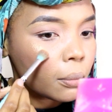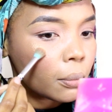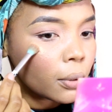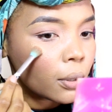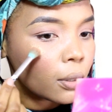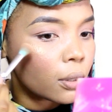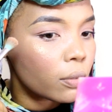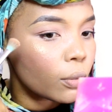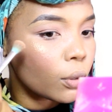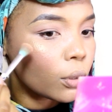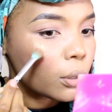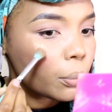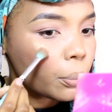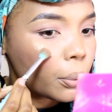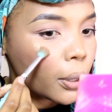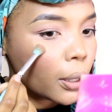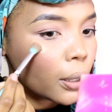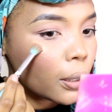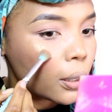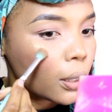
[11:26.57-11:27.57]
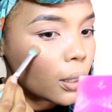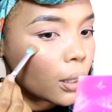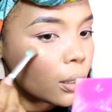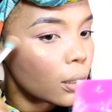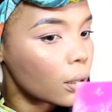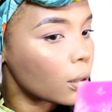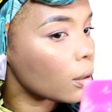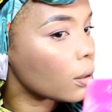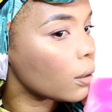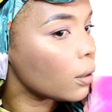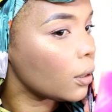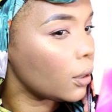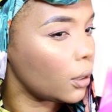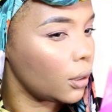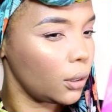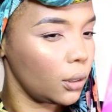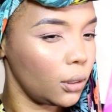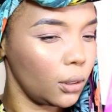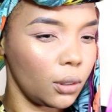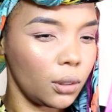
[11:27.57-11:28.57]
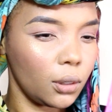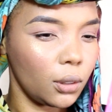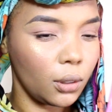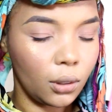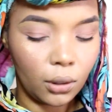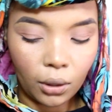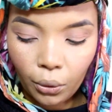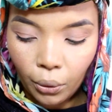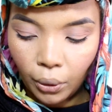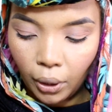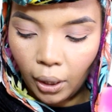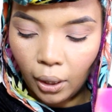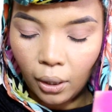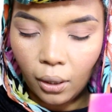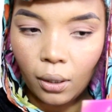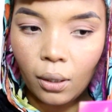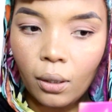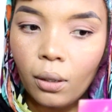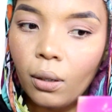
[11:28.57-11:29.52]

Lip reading: because of all the blending. Okay.